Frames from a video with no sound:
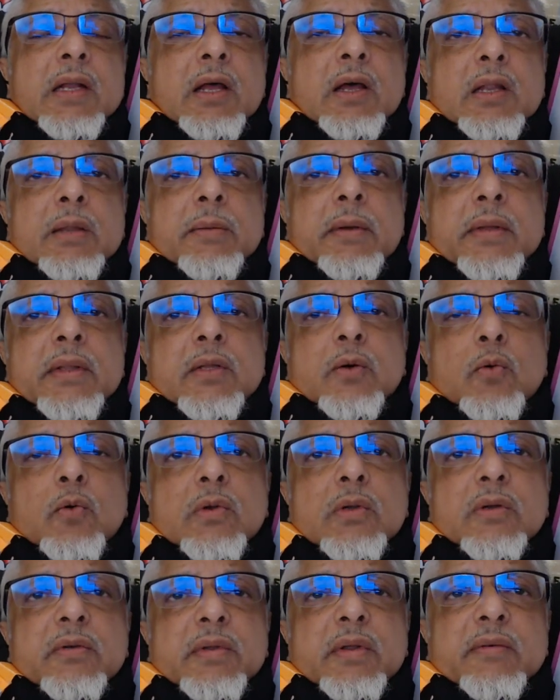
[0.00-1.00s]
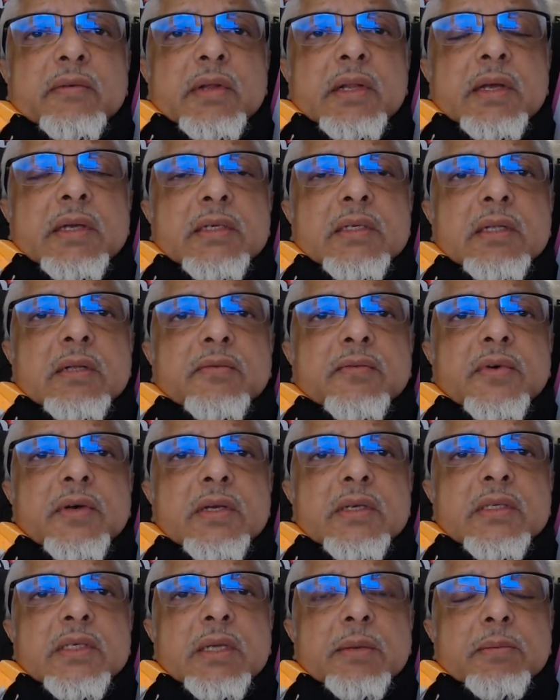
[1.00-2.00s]
Now remember the order of revelation. The
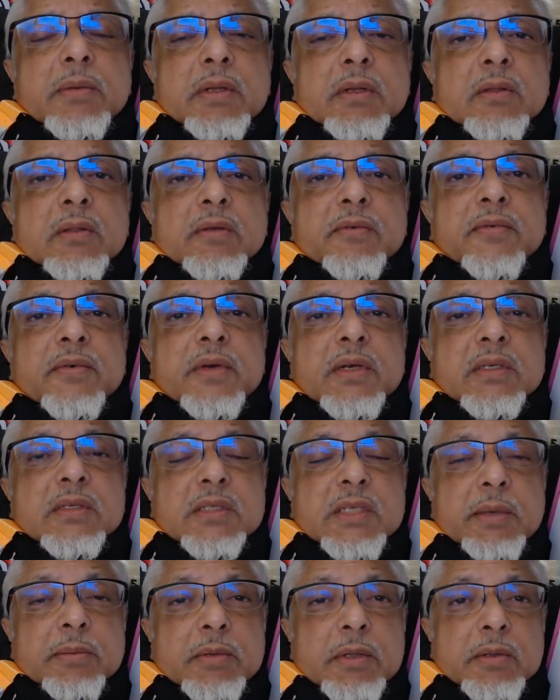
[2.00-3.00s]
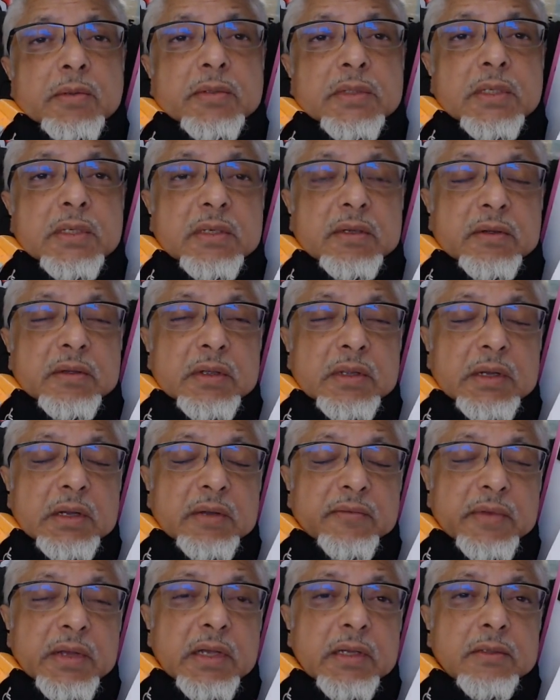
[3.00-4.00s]
first chapter was
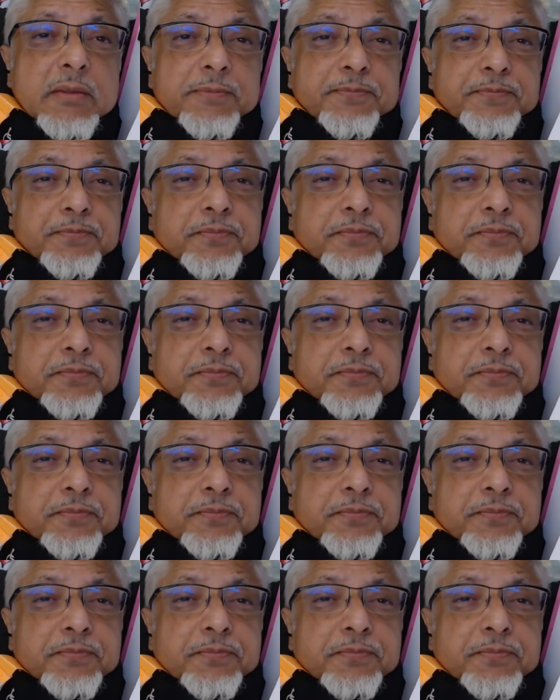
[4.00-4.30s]
revealed.